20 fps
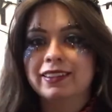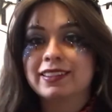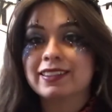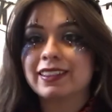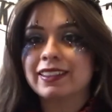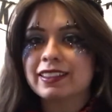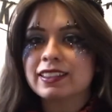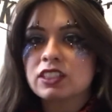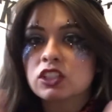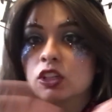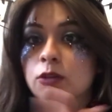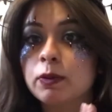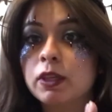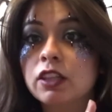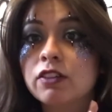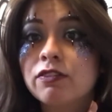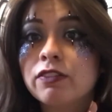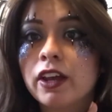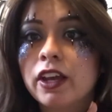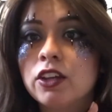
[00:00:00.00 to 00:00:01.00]
So this is gonna be the
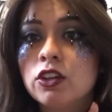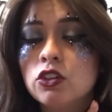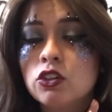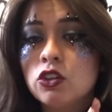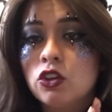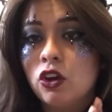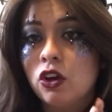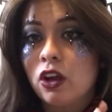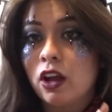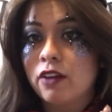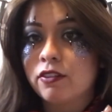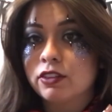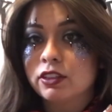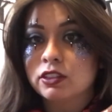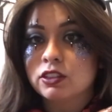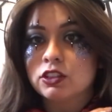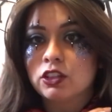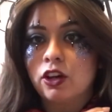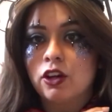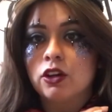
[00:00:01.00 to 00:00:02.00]
final look of the
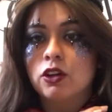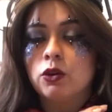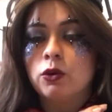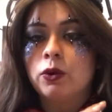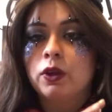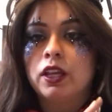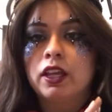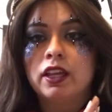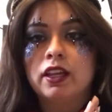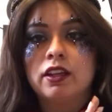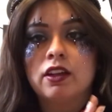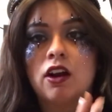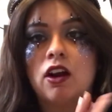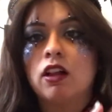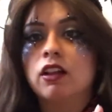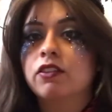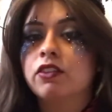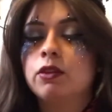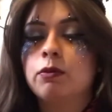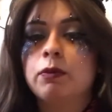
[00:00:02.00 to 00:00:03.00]
dark queen.
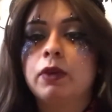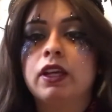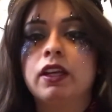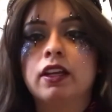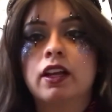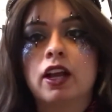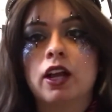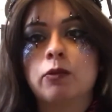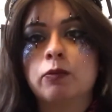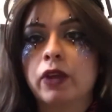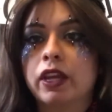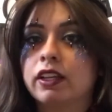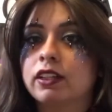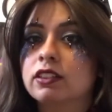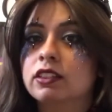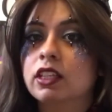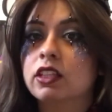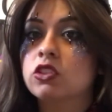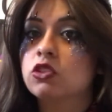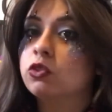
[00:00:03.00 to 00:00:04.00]
All of the makeup and
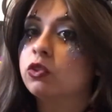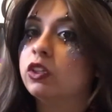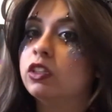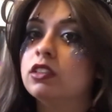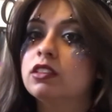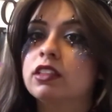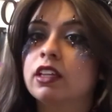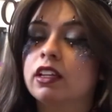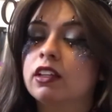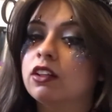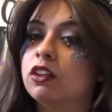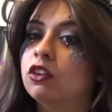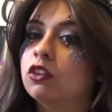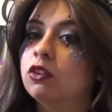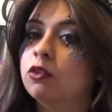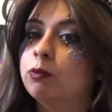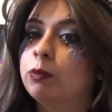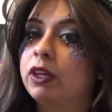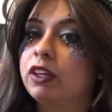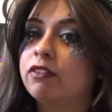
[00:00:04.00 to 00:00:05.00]
accessories can
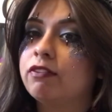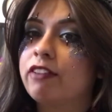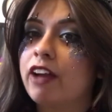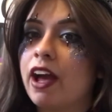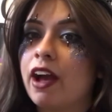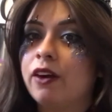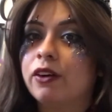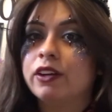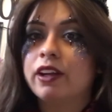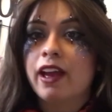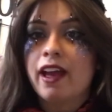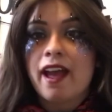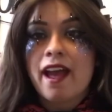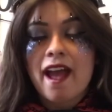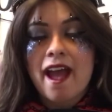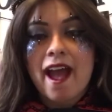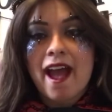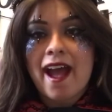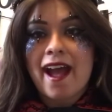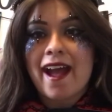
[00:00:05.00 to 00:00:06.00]
be found
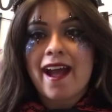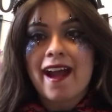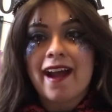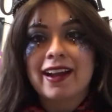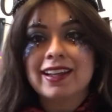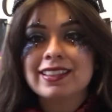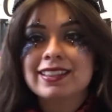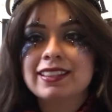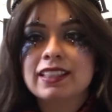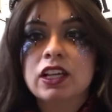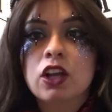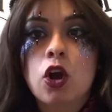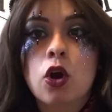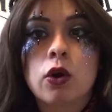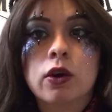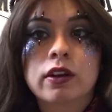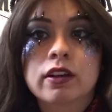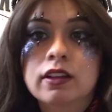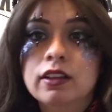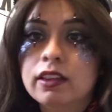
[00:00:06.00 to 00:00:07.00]
at Icing
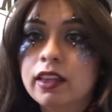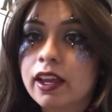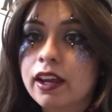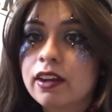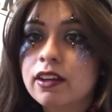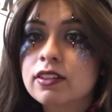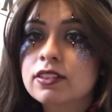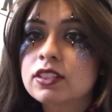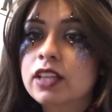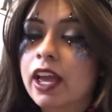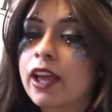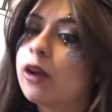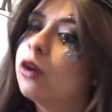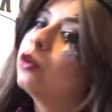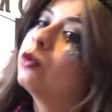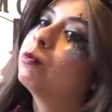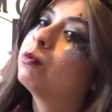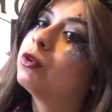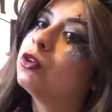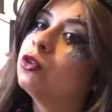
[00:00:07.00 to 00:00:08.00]
or Claire's. I
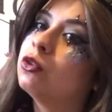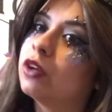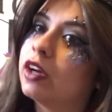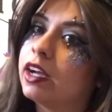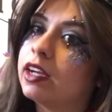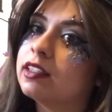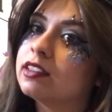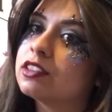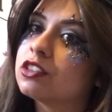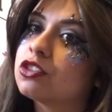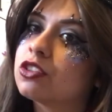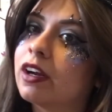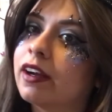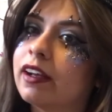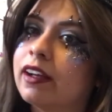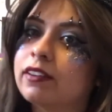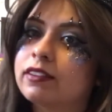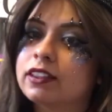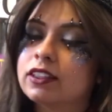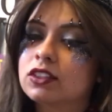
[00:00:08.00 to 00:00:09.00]
hope you guys try
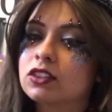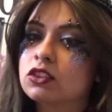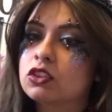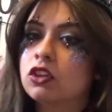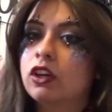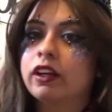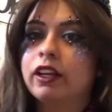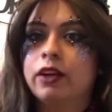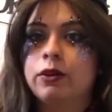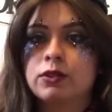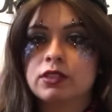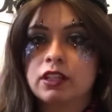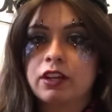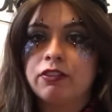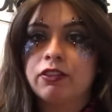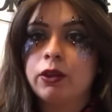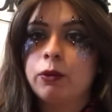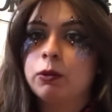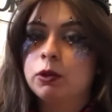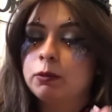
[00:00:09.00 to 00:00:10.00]
out this look. It was
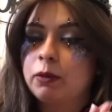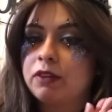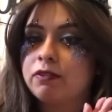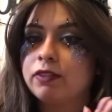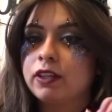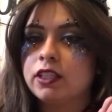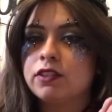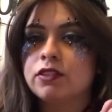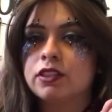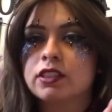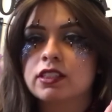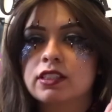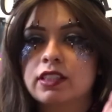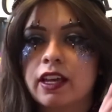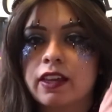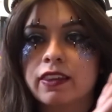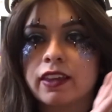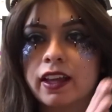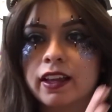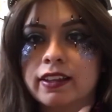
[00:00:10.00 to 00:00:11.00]
definitely one of my favorites.
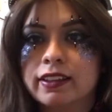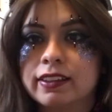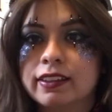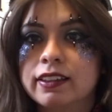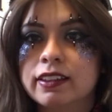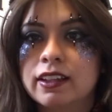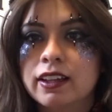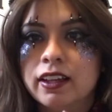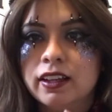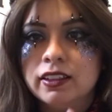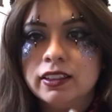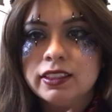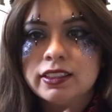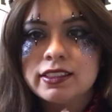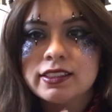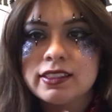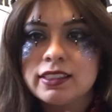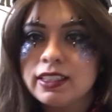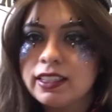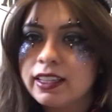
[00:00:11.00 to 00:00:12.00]
Now that I
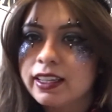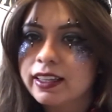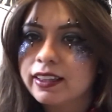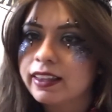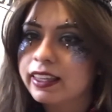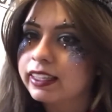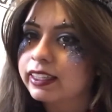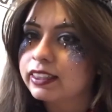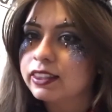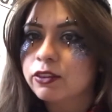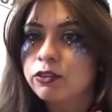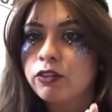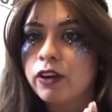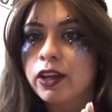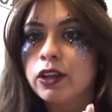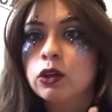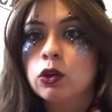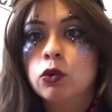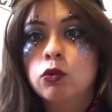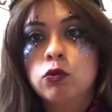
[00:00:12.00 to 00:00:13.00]
see it like in the
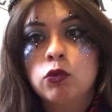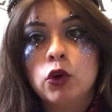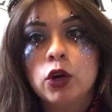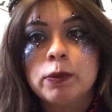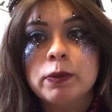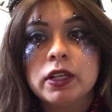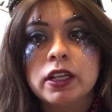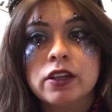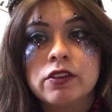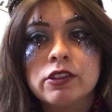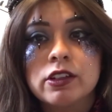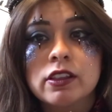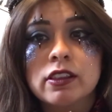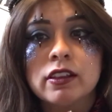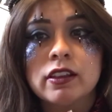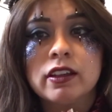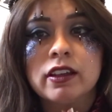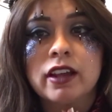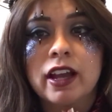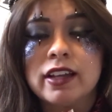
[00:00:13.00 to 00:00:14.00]
final form and
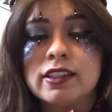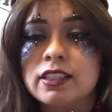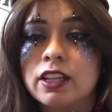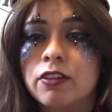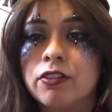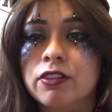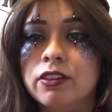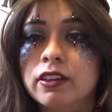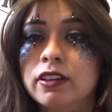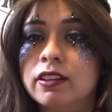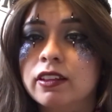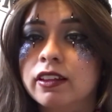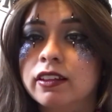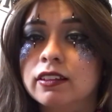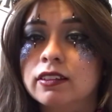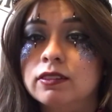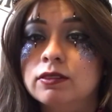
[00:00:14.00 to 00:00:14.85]
everything, I definitely like